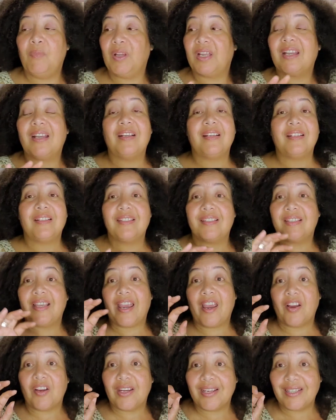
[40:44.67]
Because
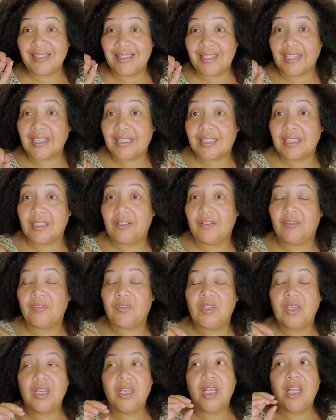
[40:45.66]
they are addictive.
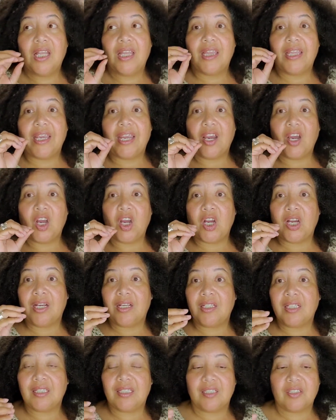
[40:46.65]
They
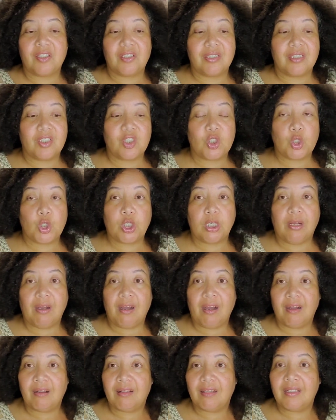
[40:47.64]
are this
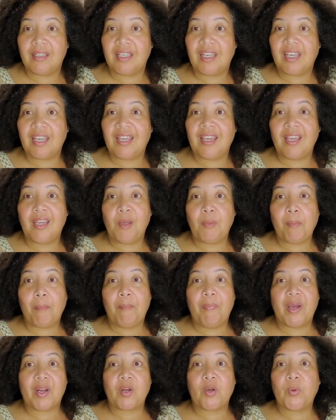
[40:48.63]

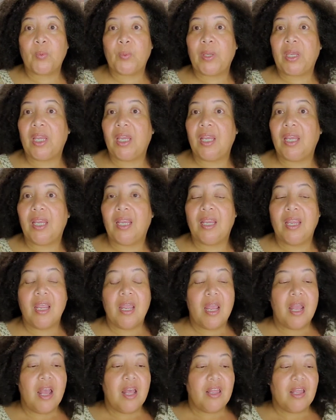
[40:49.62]
chocolatey, buttery.
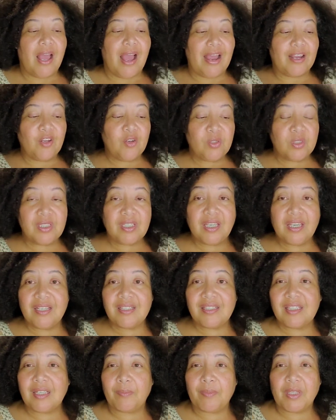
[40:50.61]
I used to
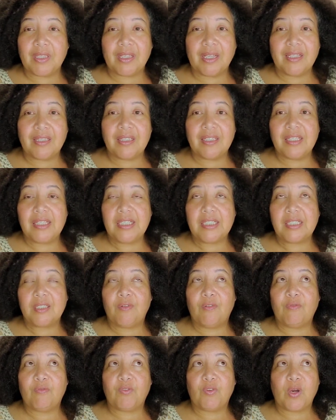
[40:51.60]
get something like
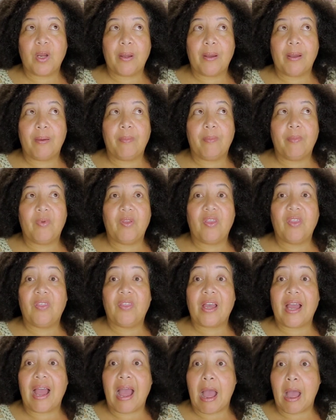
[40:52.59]
these from
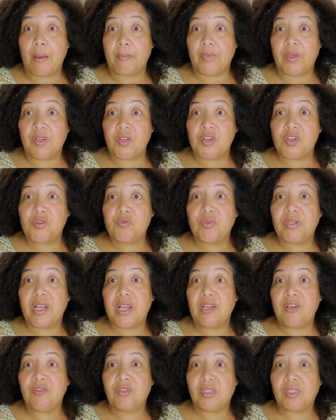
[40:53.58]
the Amish when
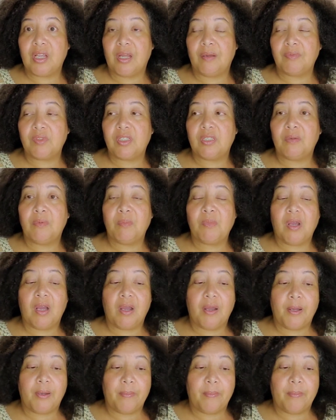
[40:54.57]
they used to come to